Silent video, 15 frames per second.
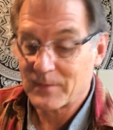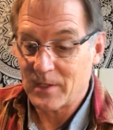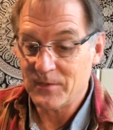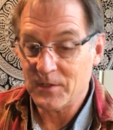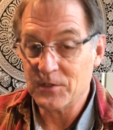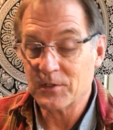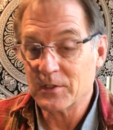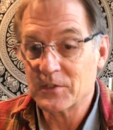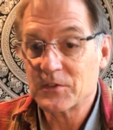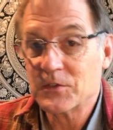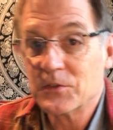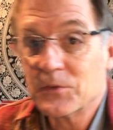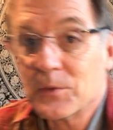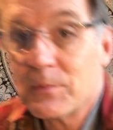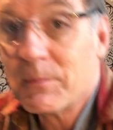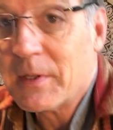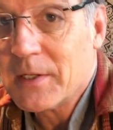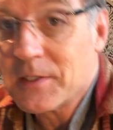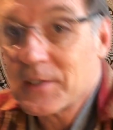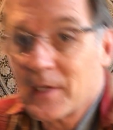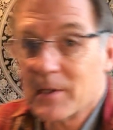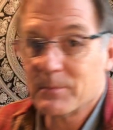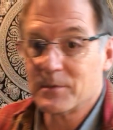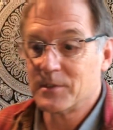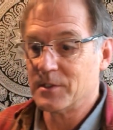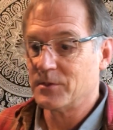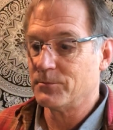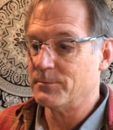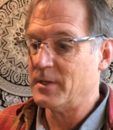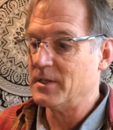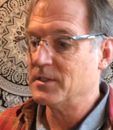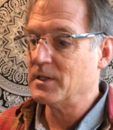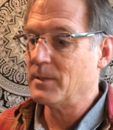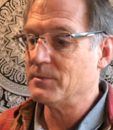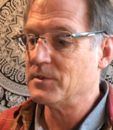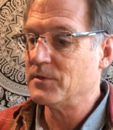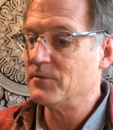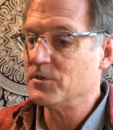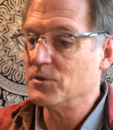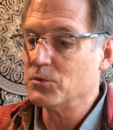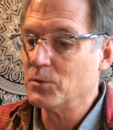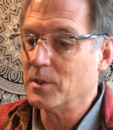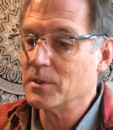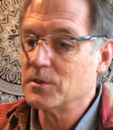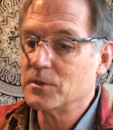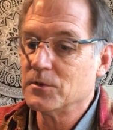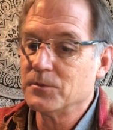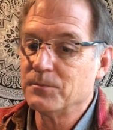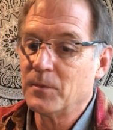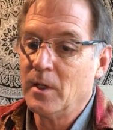and then you can listen to it many times, as as you want to.